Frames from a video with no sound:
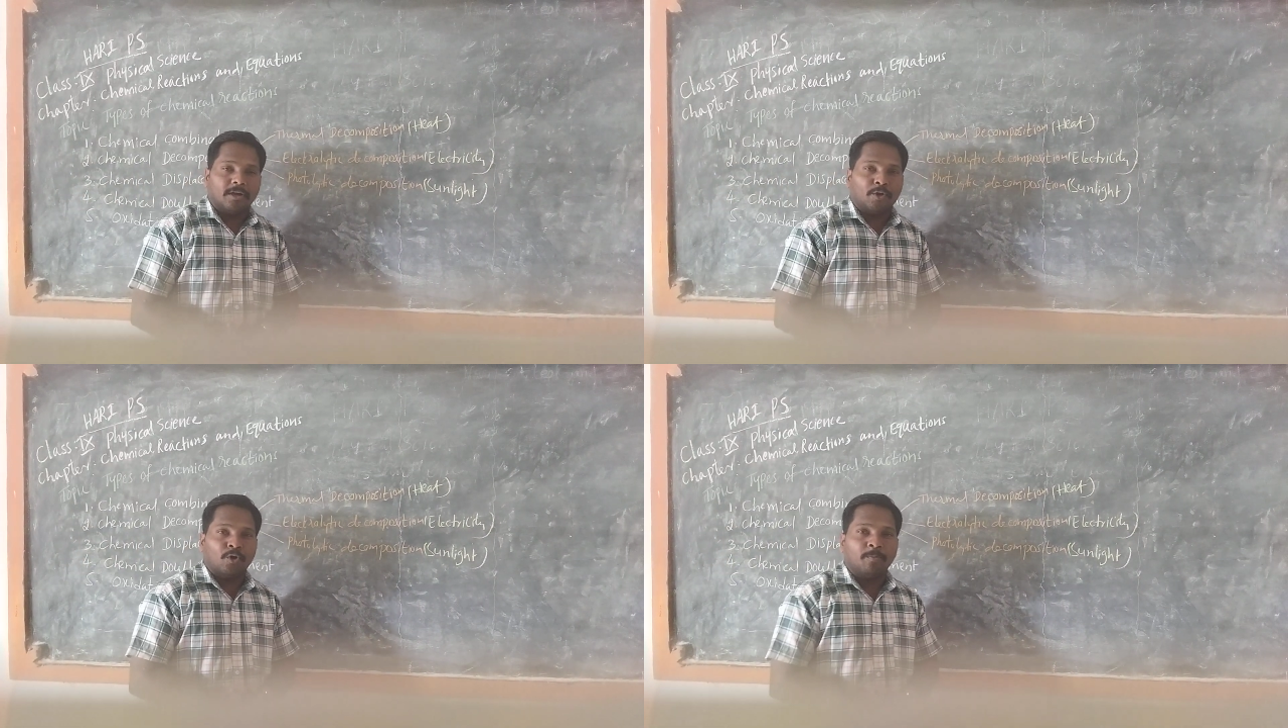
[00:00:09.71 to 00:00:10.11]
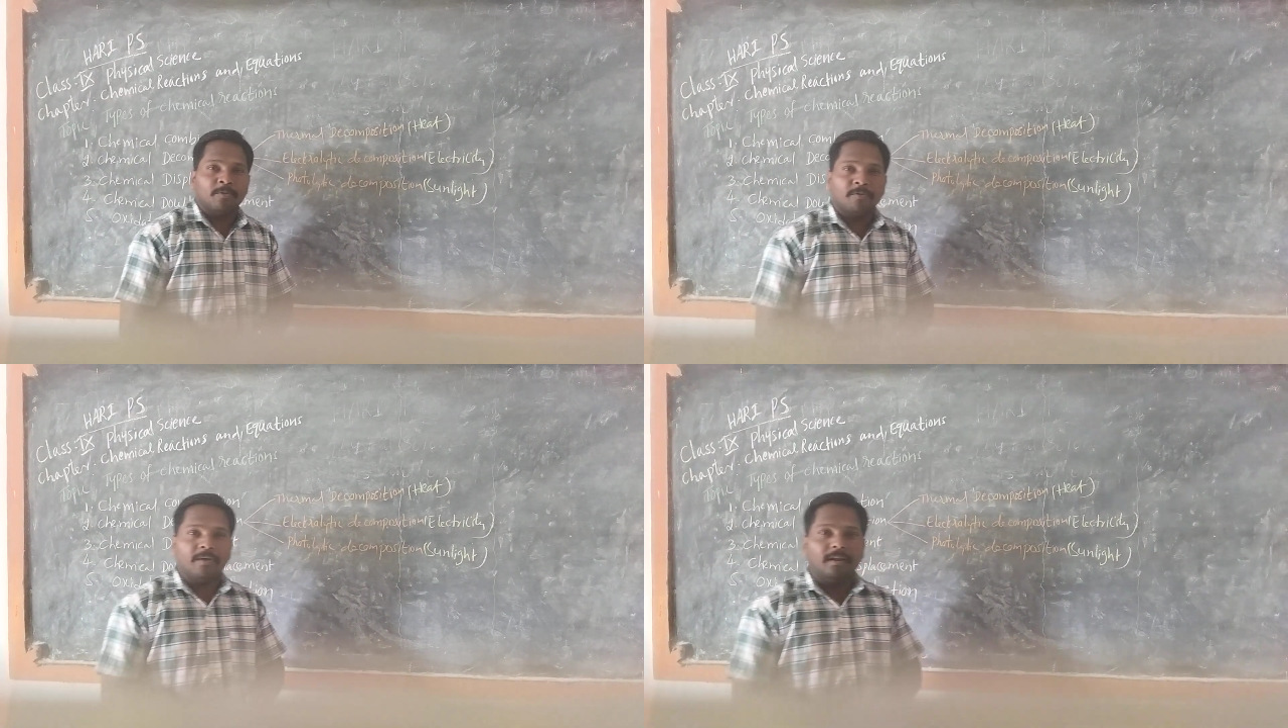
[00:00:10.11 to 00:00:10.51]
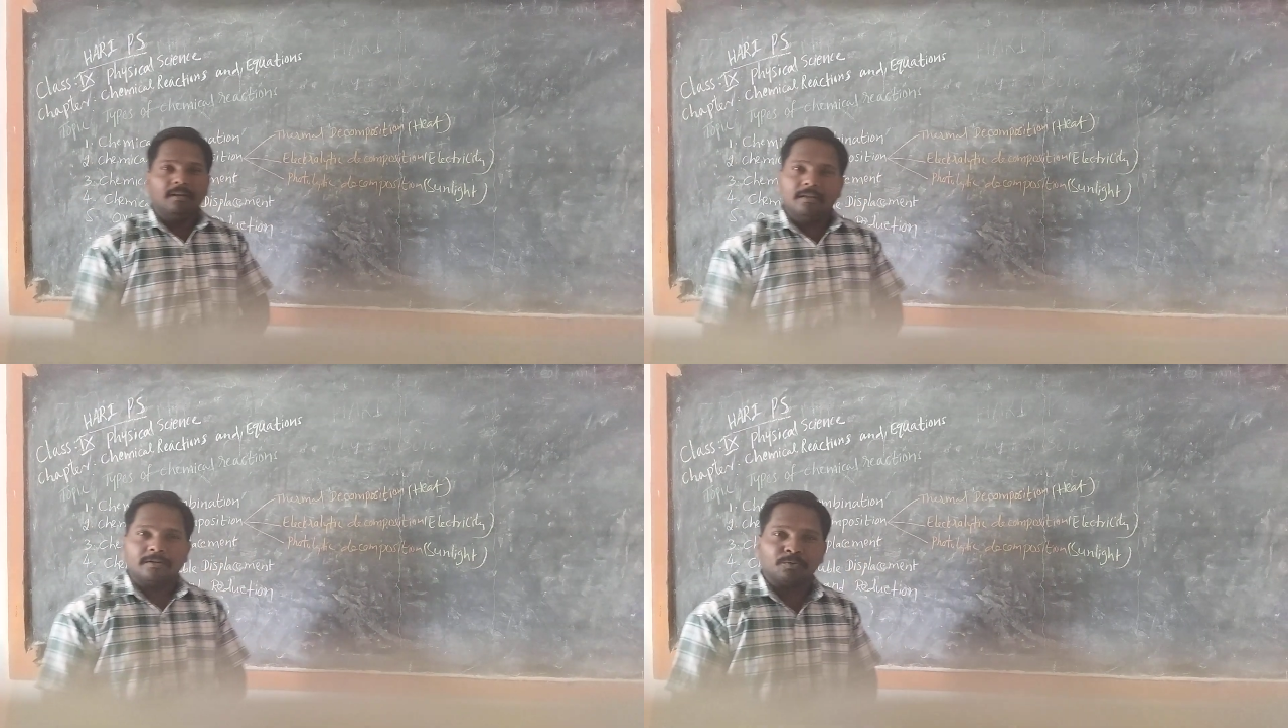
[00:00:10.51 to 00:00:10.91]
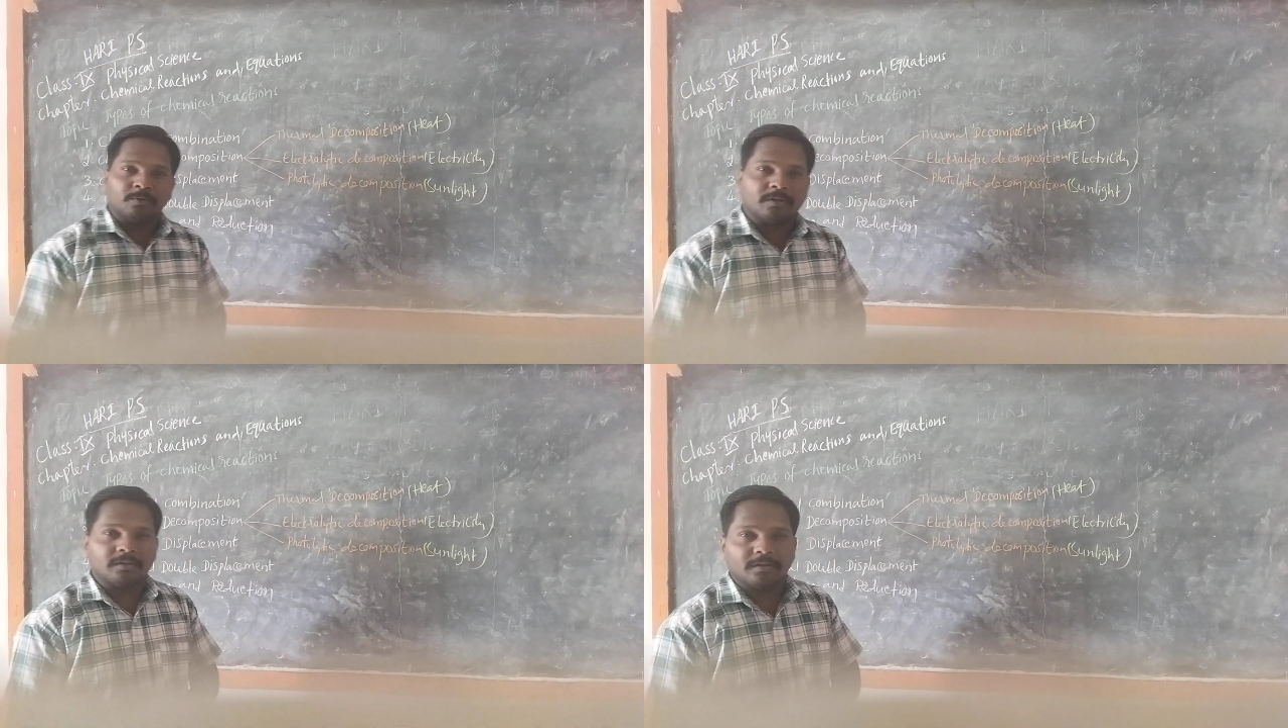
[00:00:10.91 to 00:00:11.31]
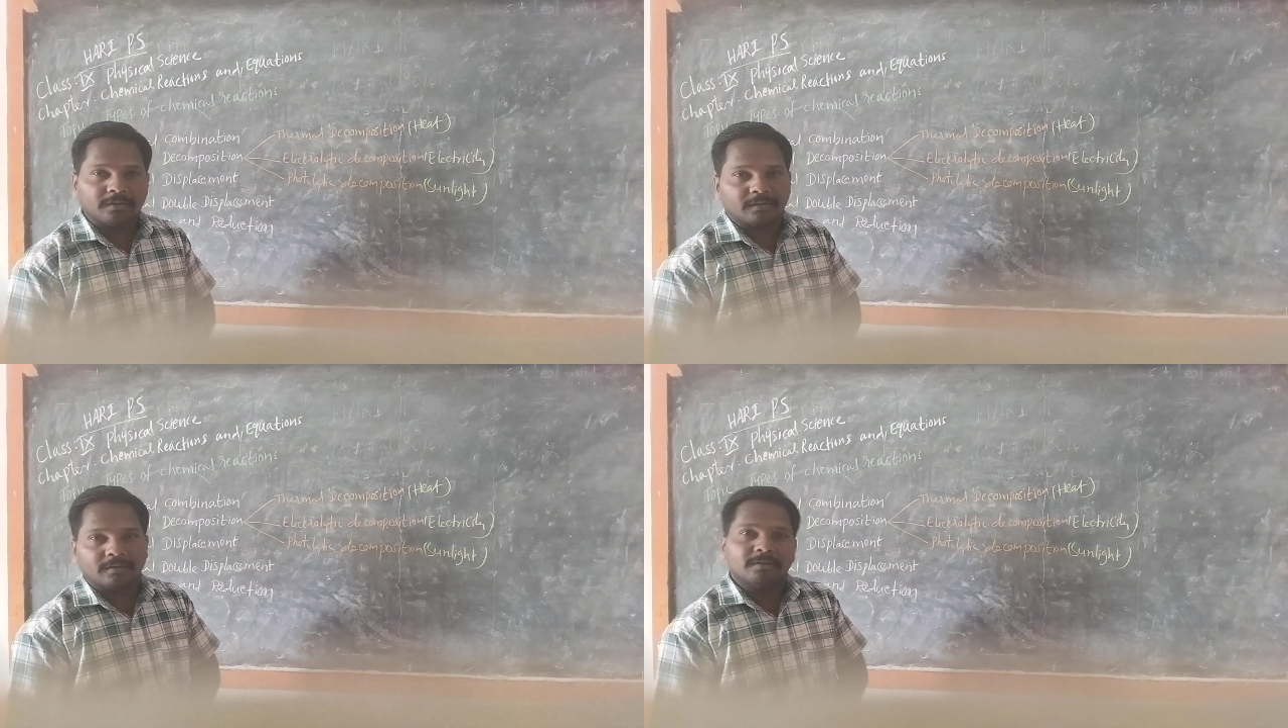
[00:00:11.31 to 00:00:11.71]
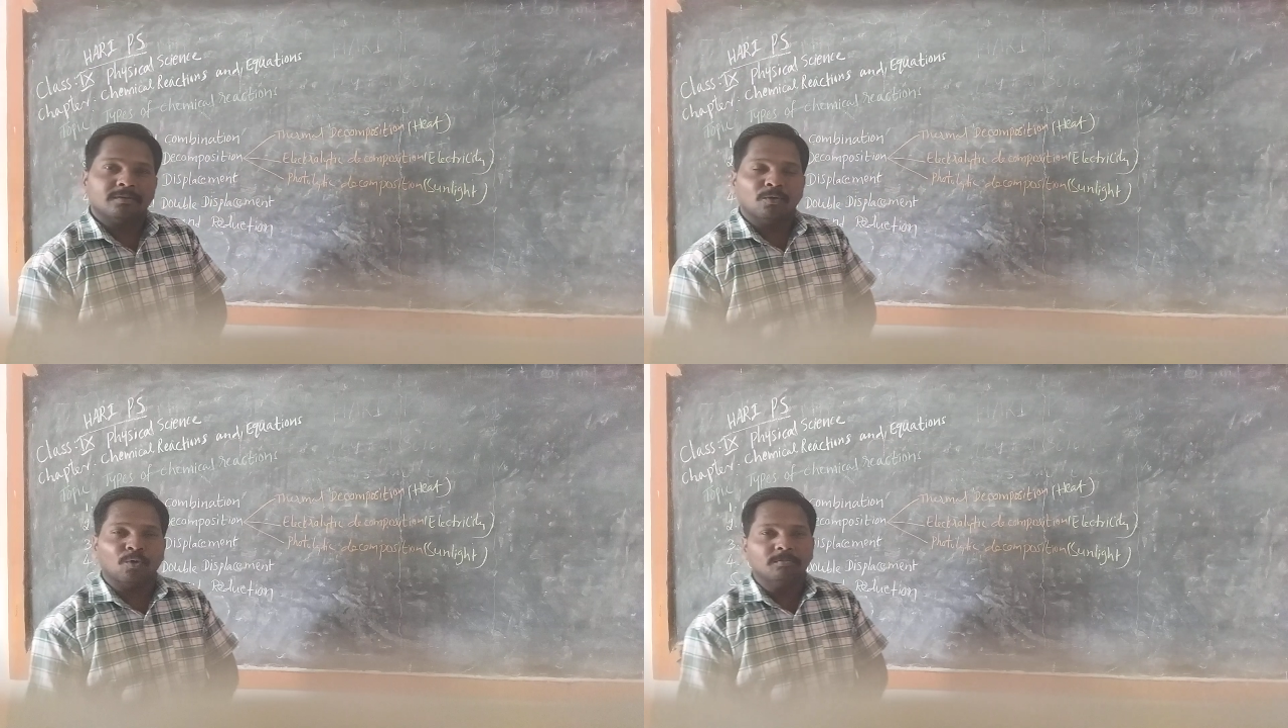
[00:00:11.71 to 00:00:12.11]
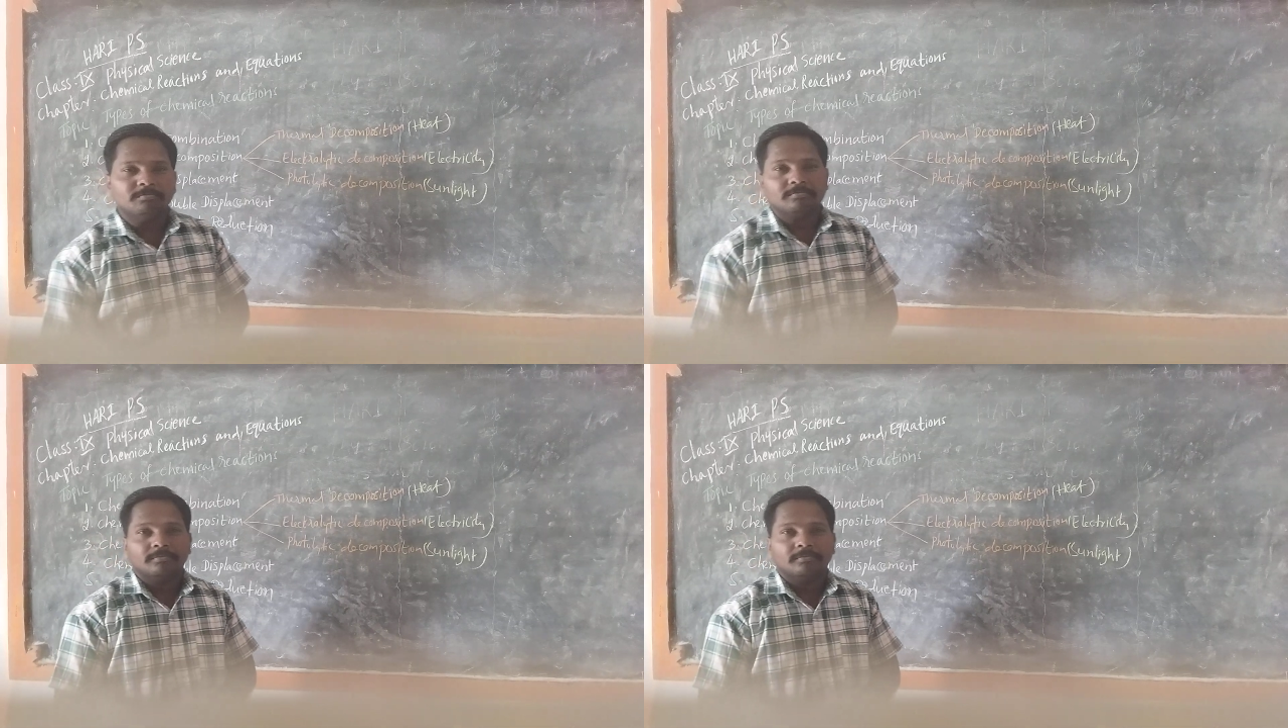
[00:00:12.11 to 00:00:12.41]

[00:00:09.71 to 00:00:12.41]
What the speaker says: I hope you are well. Home.